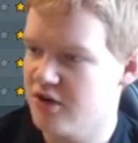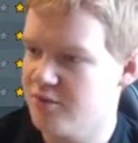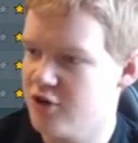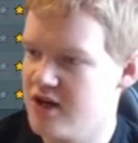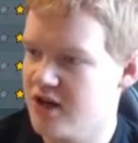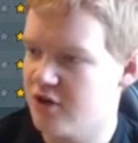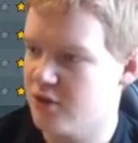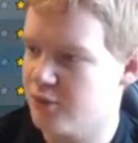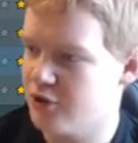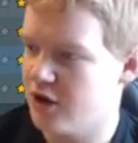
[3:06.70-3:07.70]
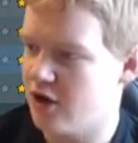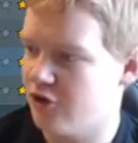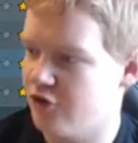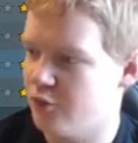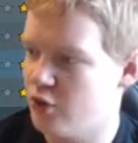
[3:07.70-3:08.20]
it I've put in? No, not Brun
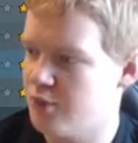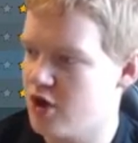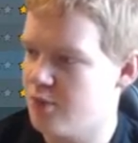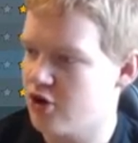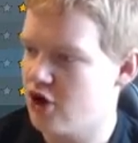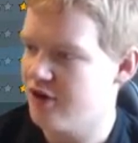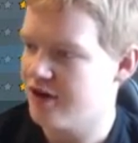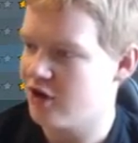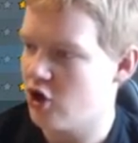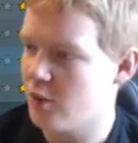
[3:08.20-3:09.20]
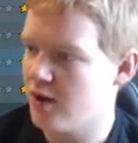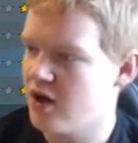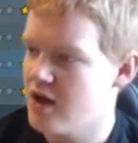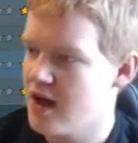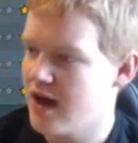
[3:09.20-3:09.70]
Larsen. We're going to put Konrad
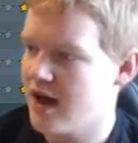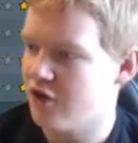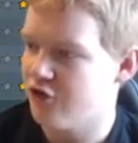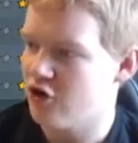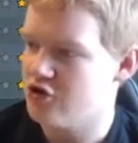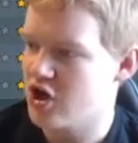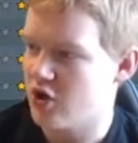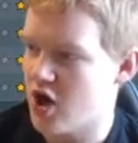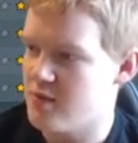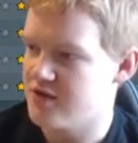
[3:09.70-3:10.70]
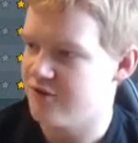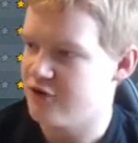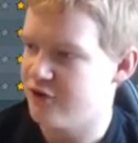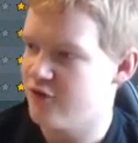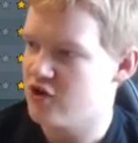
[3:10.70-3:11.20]
Laimer and Sergio Gomez in
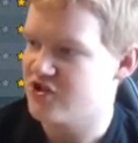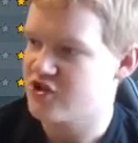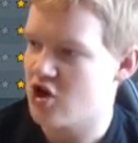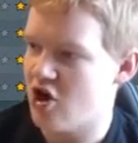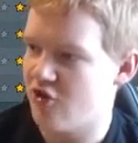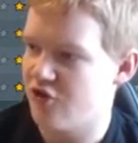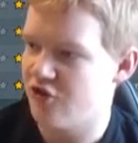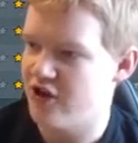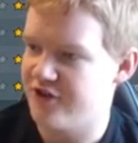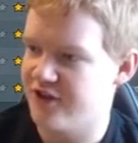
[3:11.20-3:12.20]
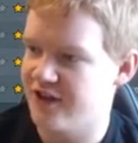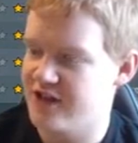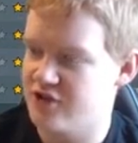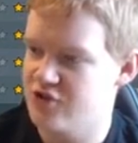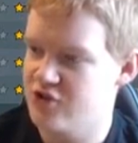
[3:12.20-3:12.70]
for his first start of the season at
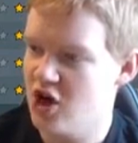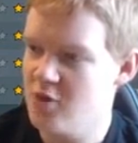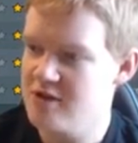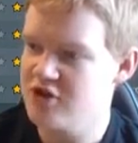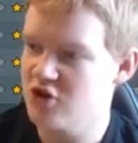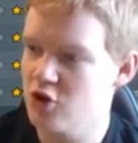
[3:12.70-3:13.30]
least, because Gomez is a